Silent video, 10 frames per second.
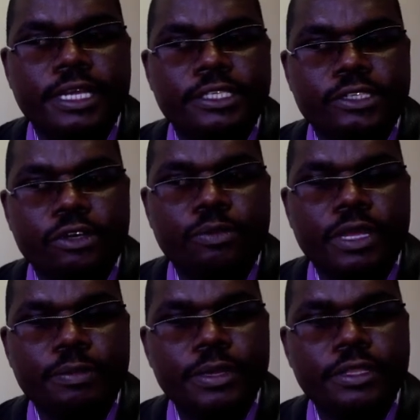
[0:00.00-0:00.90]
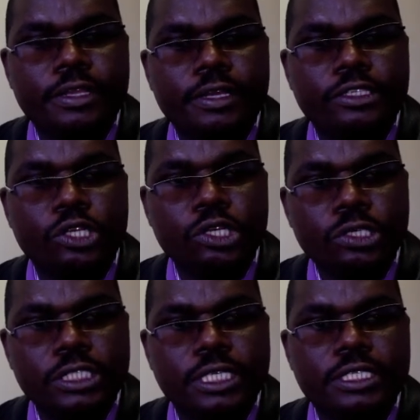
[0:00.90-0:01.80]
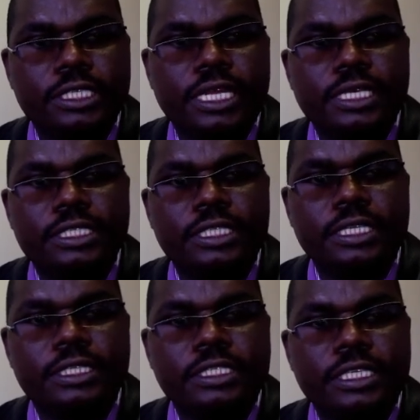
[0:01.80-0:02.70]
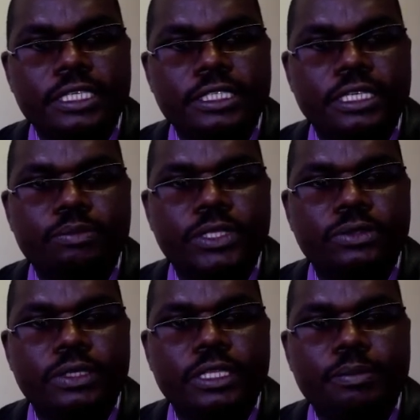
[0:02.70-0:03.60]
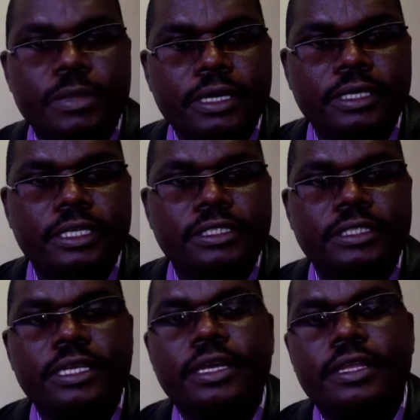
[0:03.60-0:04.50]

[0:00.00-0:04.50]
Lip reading: So maybe the solutions lies in the intersection between the market,